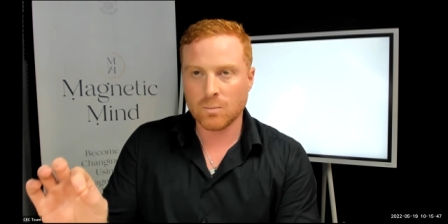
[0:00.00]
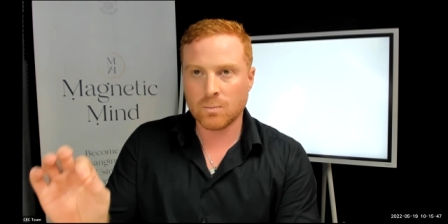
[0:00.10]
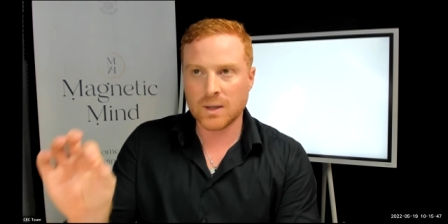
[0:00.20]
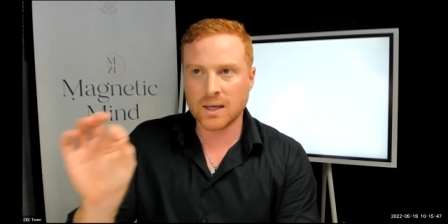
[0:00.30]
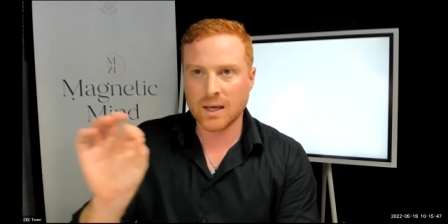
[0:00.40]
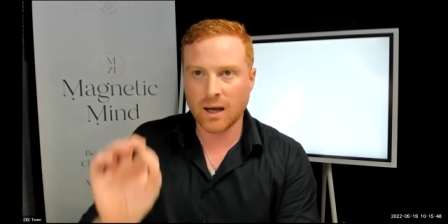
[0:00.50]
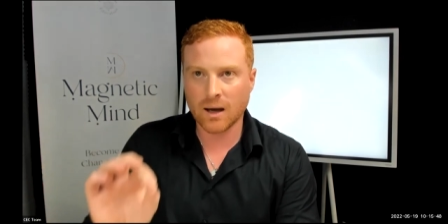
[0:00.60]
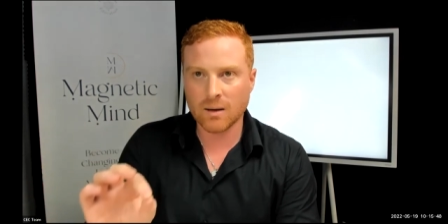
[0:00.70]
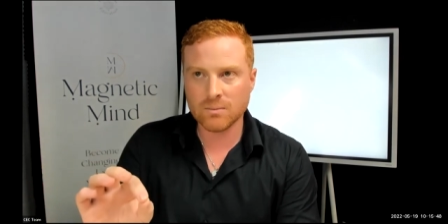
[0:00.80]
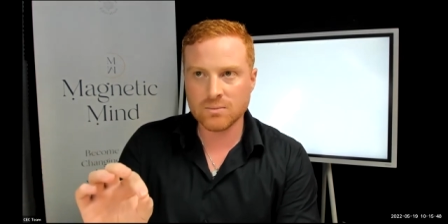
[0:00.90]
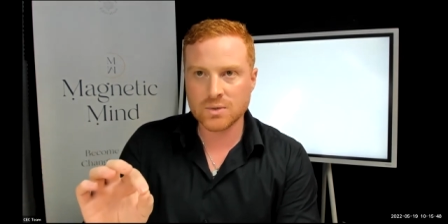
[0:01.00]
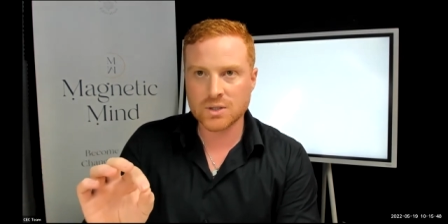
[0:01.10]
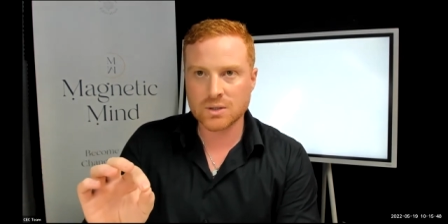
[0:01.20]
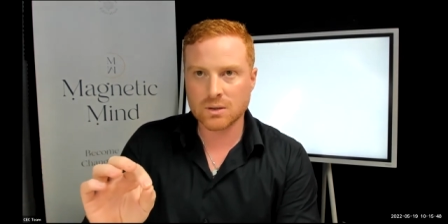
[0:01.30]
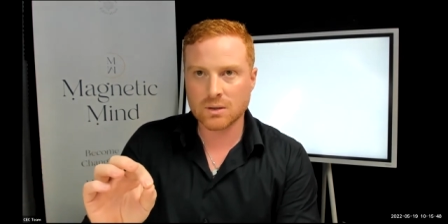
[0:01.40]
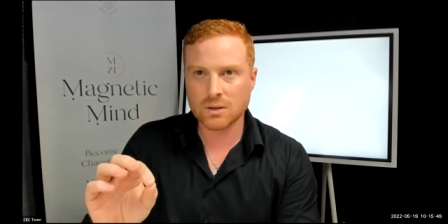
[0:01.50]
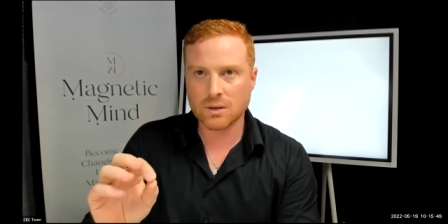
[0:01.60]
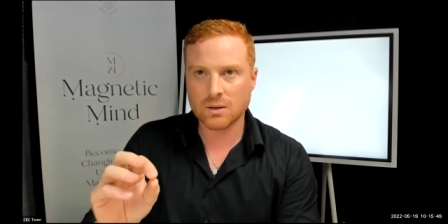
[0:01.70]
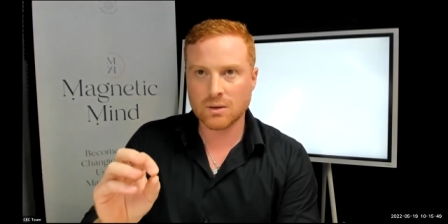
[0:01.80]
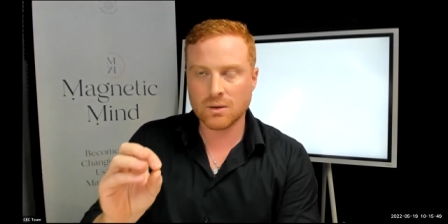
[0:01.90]
becomes
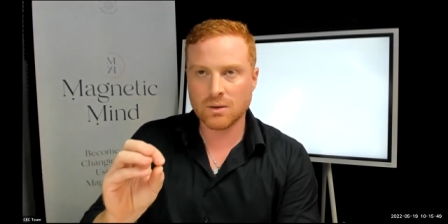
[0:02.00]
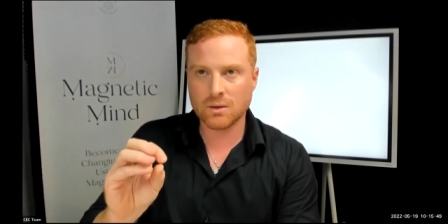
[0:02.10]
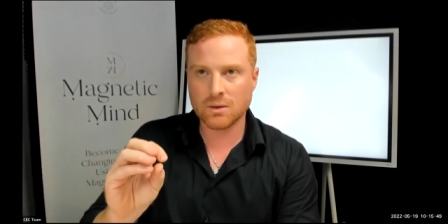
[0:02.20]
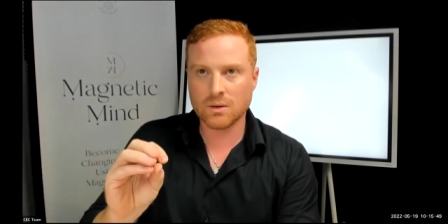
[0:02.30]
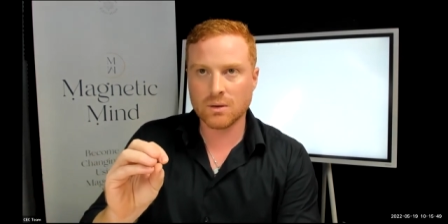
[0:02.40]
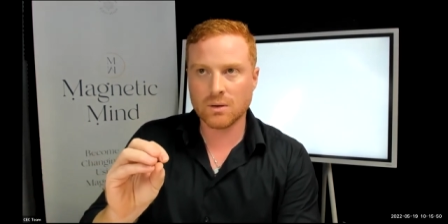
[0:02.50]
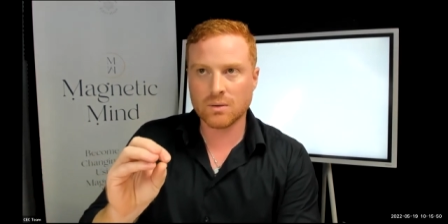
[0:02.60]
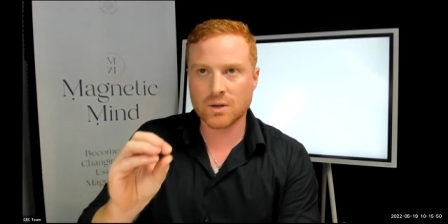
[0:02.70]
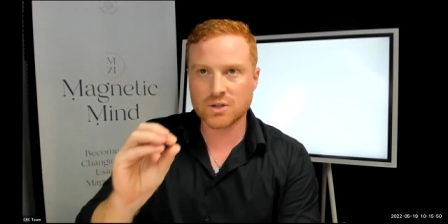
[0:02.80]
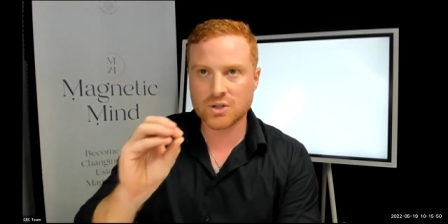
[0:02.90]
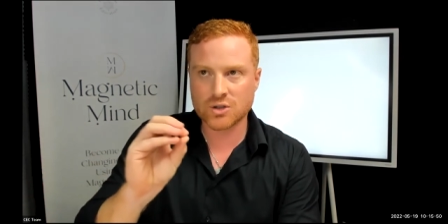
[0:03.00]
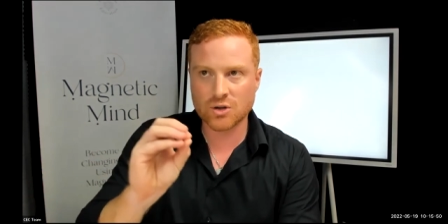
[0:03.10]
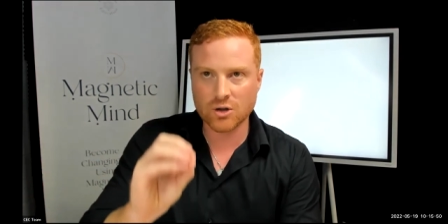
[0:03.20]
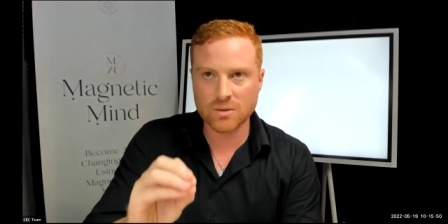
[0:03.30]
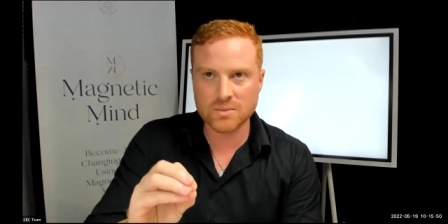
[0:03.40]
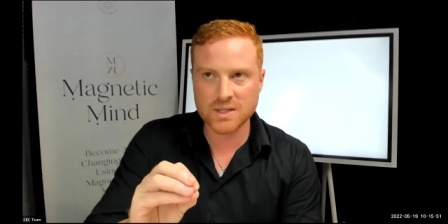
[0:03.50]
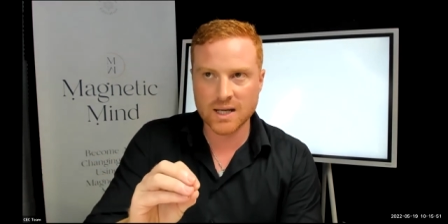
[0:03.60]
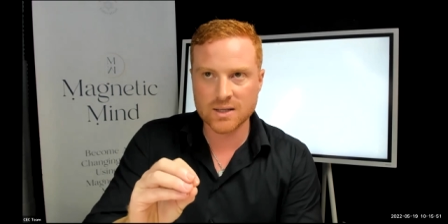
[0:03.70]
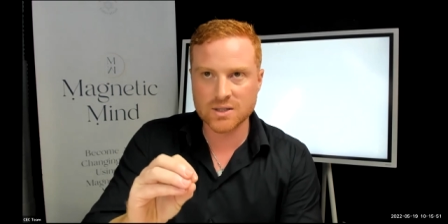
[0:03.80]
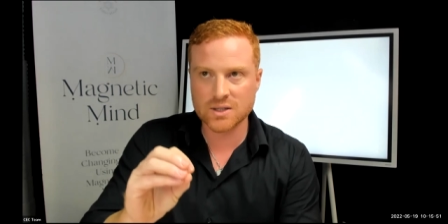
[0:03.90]
the
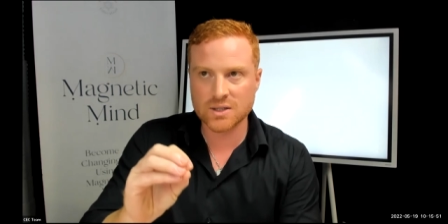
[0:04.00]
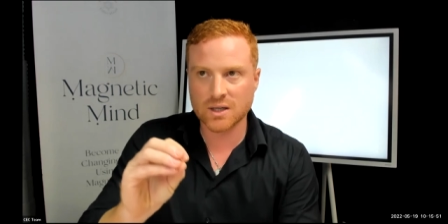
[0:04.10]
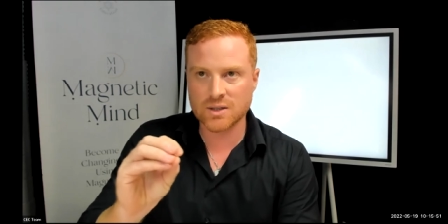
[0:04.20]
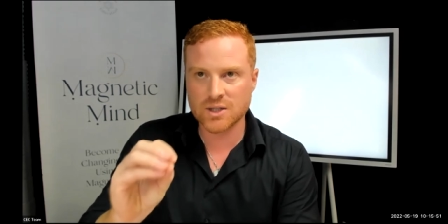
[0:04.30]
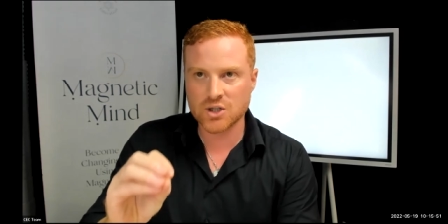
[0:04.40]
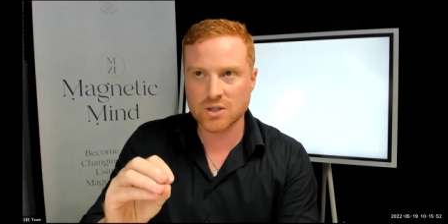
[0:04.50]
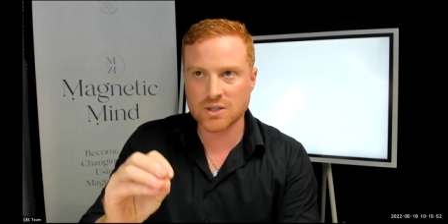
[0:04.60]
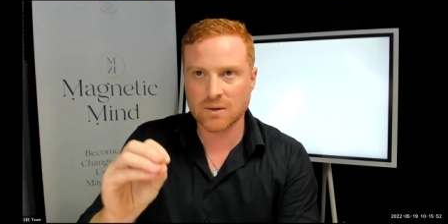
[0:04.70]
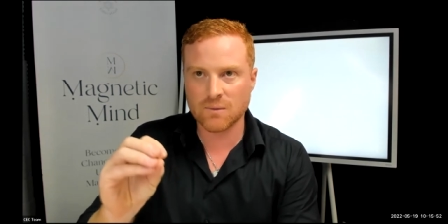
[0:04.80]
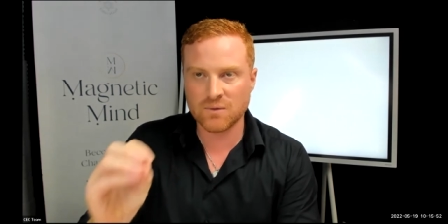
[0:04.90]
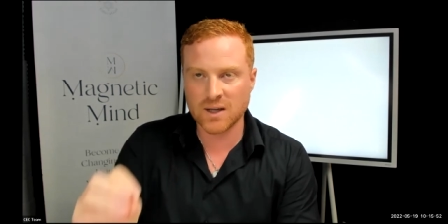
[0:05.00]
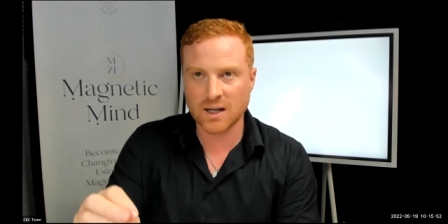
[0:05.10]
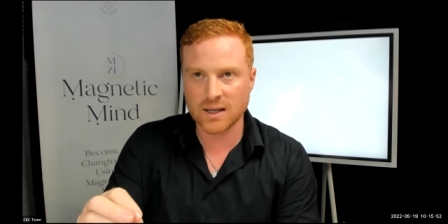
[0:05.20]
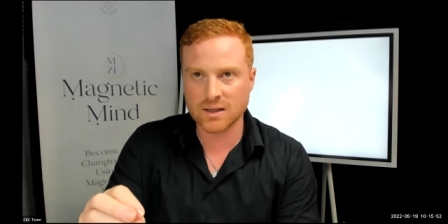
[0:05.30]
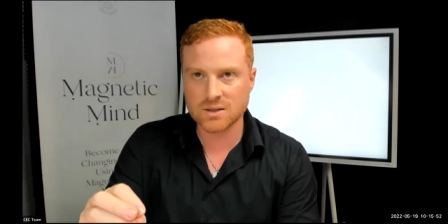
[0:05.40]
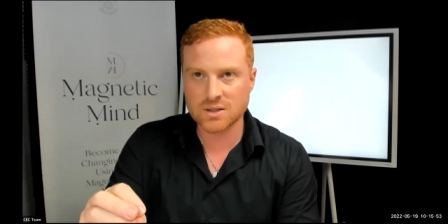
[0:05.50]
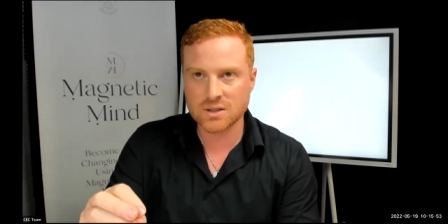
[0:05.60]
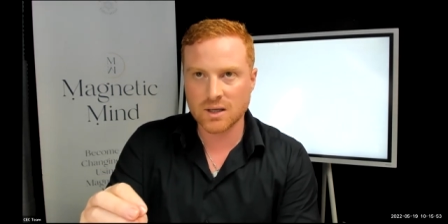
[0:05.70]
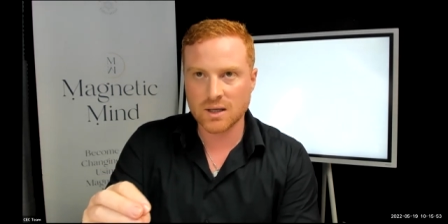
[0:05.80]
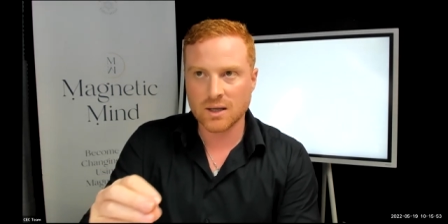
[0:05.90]
circumstances, conditions, and feelings
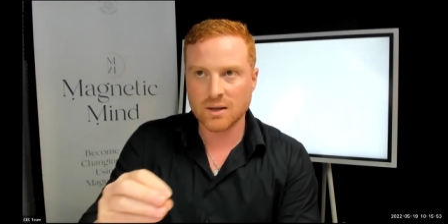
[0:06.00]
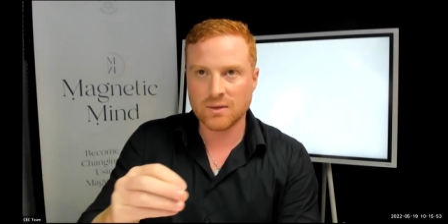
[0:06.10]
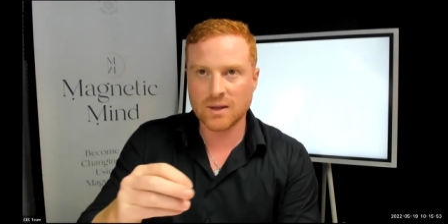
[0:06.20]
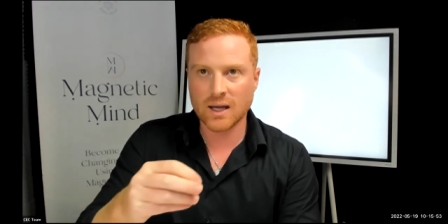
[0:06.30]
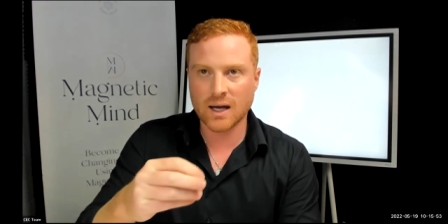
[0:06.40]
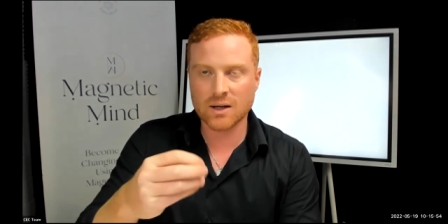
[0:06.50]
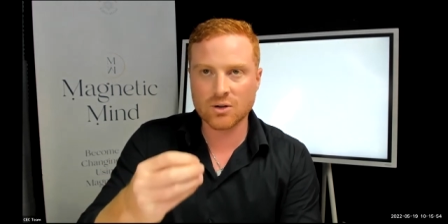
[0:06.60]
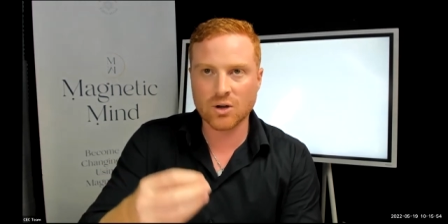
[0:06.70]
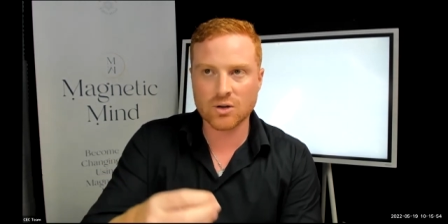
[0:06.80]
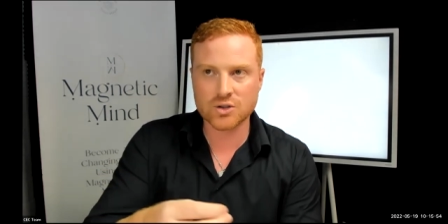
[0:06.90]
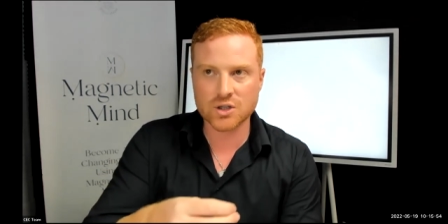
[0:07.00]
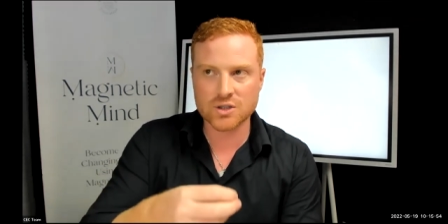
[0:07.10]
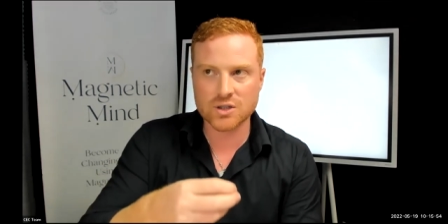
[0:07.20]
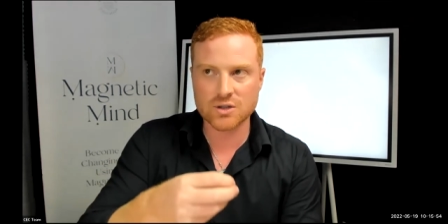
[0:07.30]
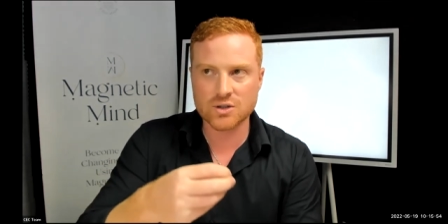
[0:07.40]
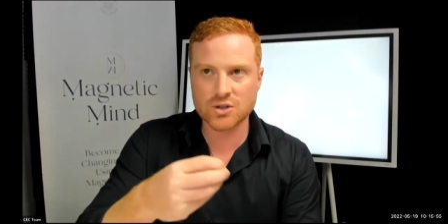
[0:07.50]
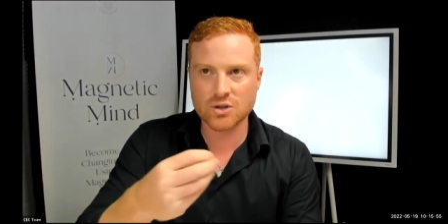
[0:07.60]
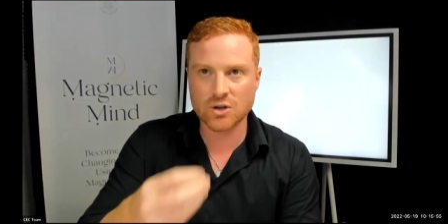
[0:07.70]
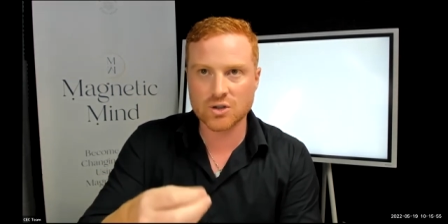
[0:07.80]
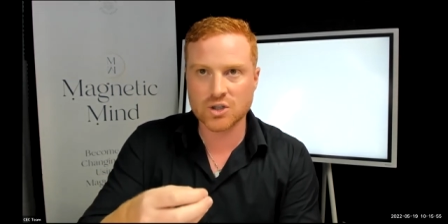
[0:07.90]
the unconscious
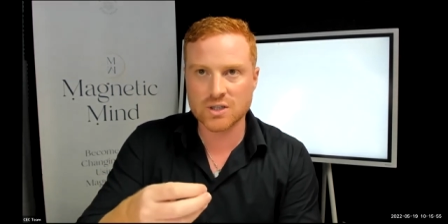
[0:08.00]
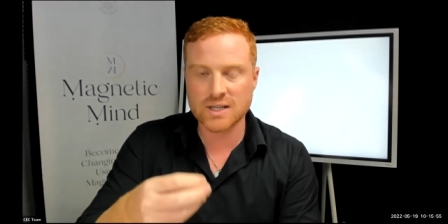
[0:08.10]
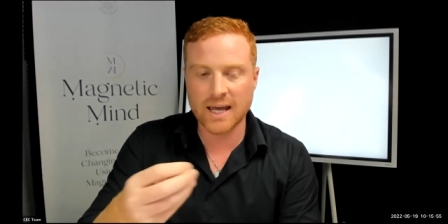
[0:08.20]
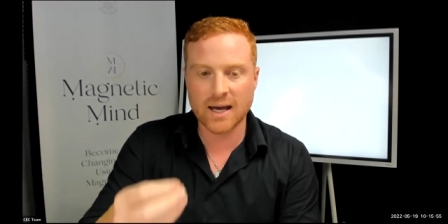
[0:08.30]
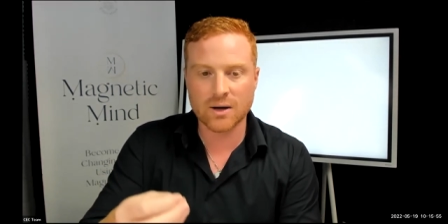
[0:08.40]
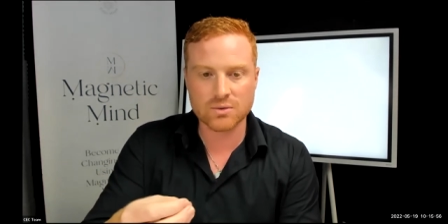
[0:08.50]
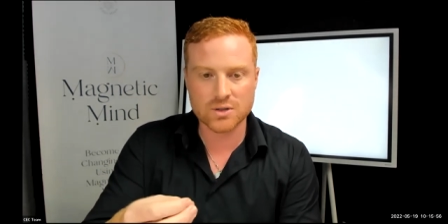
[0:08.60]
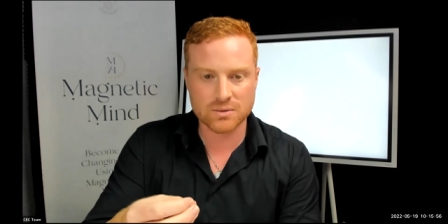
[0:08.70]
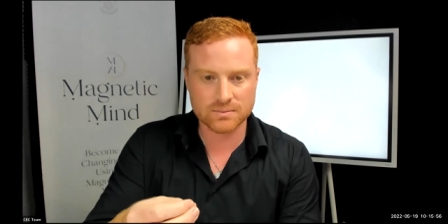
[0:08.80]
searches out